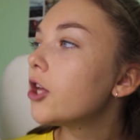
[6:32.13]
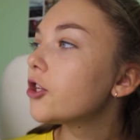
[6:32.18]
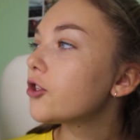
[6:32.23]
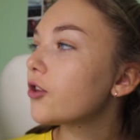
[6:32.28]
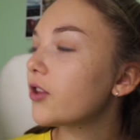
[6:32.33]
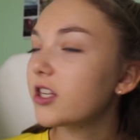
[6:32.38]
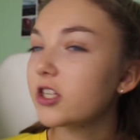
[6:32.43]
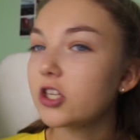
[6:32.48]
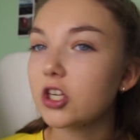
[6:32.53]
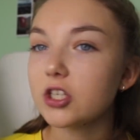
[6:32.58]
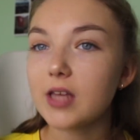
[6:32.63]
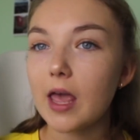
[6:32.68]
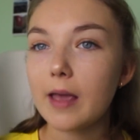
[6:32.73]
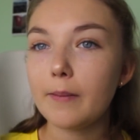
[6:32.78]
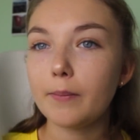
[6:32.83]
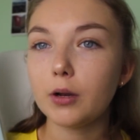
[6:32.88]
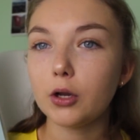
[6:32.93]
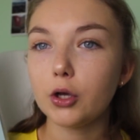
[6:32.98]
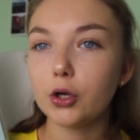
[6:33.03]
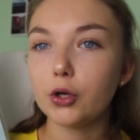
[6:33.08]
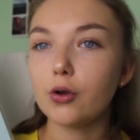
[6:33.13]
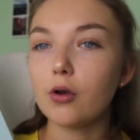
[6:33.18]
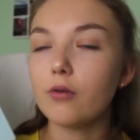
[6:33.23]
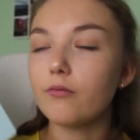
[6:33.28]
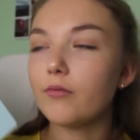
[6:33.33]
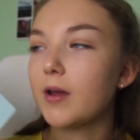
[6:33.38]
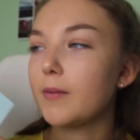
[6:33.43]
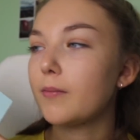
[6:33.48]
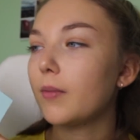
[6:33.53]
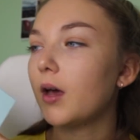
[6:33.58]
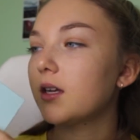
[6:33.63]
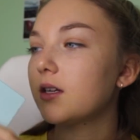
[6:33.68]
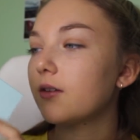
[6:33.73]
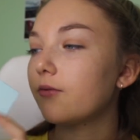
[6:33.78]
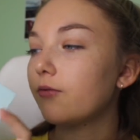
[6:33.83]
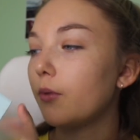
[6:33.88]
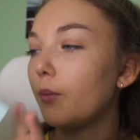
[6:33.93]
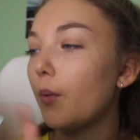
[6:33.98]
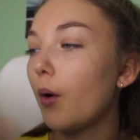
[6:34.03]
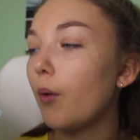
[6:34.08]
So this is just a blue ring binder
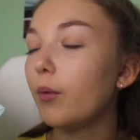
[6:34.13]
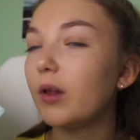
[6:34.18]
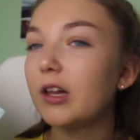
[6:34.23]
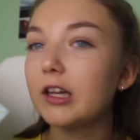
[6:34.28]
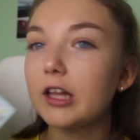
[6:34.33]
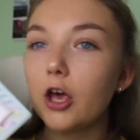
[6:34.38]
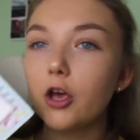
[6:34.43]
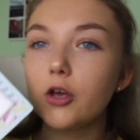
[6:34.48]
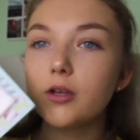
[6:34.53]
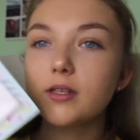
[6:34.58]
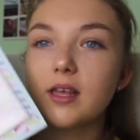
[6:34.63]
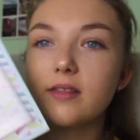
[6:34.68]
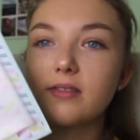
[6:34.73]
from Wilko's.